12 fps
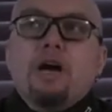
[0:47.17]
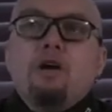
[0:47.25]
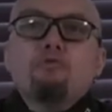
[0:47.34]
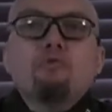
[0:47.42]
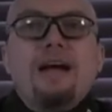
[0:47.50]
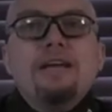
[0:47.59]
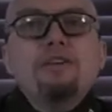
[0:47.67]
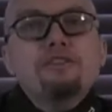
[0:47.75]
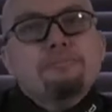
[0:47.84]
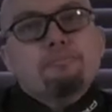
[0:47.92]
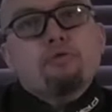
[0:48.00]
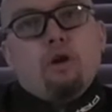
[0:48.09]
a range
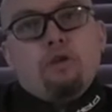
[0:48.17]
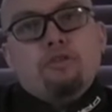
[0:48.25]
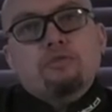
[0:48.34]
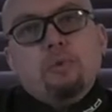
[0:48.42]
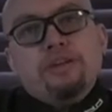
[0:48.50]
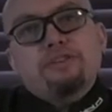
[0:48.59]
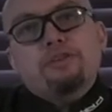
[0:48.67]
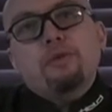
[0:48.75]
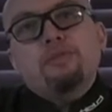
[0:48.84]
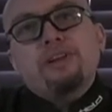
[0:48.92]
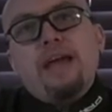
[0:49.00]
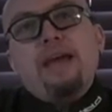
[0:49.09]
of products which
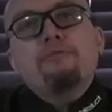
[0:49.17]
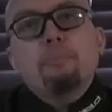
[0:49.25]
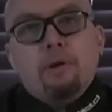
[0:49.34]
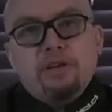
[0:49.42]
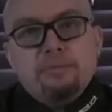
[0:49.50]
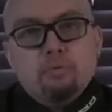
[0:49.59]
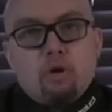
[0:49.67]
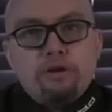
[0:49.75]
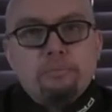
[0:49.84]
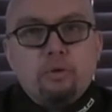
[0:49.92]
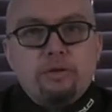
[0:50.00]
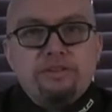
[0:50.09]
suits everybody's
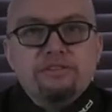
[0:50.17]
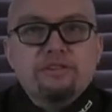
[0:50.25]
price points.